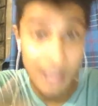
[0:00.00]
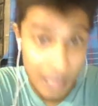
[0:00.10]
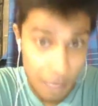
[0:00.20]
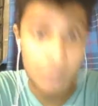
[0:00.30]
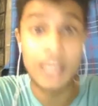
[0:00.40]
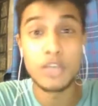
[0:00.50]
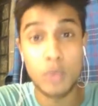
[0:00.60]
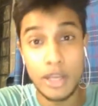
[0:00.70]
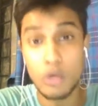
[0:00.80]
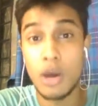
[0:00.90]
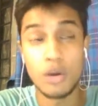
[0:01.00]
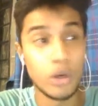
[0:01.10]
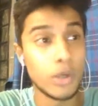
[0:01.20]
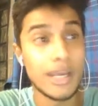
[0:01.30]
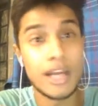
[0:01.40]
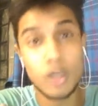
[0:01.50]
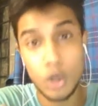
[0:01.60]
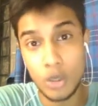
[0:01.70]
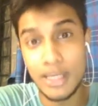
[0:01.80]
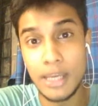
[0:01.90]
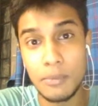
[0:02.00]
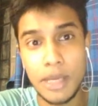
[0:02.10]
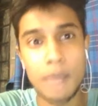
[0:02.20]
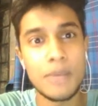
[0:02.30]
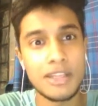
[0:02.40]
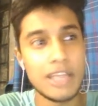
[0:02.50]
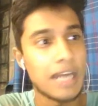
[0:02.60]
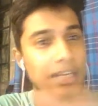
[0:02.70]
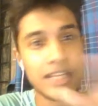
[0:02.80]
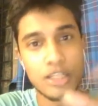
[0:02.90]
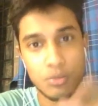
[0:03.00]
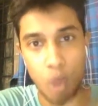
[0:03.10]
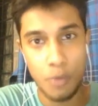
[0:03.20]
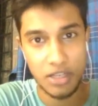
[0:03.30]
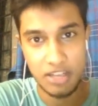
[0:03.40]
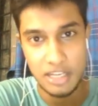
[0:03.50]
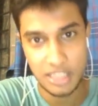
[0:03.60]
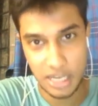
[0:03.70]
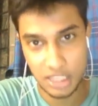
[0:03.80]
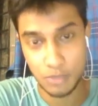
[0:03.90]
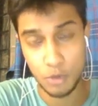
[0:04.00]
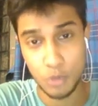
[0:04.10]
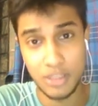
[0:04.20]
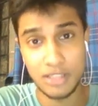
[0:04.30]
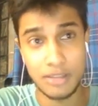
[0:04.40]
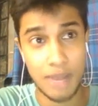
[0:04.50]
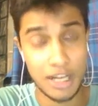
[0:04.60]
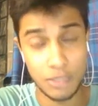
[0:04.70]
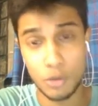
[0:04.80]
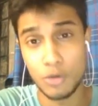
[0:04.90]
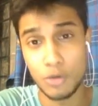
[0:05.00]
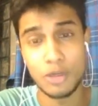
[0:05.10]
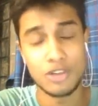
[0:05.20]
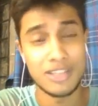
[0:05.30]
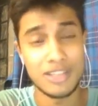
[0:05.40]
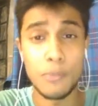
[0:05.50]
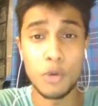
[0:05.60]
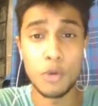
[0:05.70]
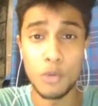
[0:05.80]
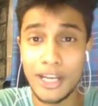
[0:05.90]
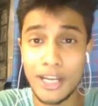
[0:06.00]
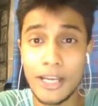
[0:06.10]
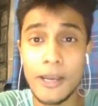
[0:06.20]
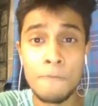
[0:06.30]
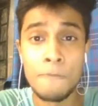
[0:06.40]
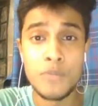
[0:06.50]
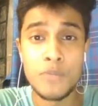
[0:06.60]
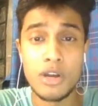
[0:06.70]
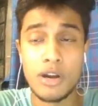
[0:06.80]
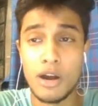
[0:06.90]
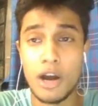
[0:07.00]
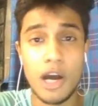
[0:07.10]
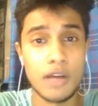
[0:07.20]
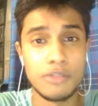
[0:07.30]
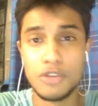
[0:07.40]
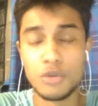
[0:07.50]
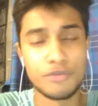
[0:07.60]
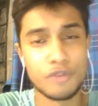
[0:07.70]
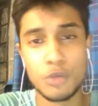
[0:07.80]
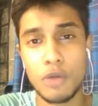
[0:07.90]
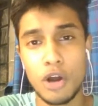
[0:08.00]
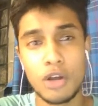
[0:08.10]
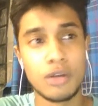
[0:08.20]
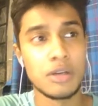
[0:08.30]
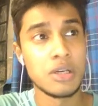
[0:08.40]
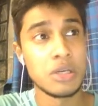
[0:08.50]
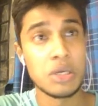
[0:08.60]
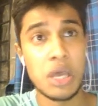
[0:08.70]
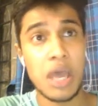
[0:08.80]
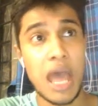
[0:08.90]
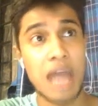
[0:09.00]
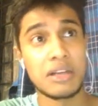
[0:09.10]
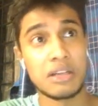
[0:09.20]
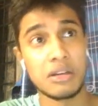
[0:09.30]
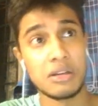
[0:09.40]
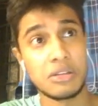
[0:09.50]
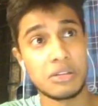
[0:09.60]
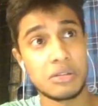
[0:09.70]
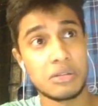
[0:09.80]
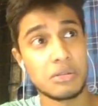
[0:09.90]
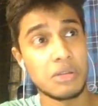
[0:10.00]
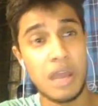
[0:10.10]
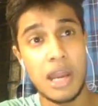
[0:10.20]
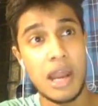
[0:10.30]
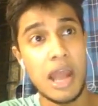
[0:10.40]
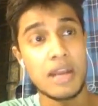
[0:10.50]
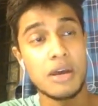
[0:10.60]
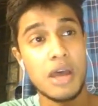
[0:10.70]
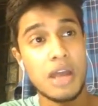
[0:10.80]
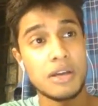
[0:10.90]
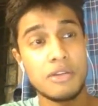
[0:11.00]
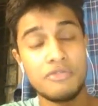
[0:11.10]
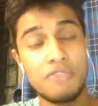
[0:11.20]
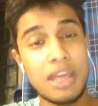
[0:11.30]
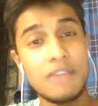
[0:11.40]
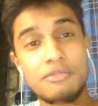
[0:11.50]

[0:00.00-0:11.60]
A place where you are going to get good game time, and that is Mohammedan SC at the moment, because they are promoting youth football at a very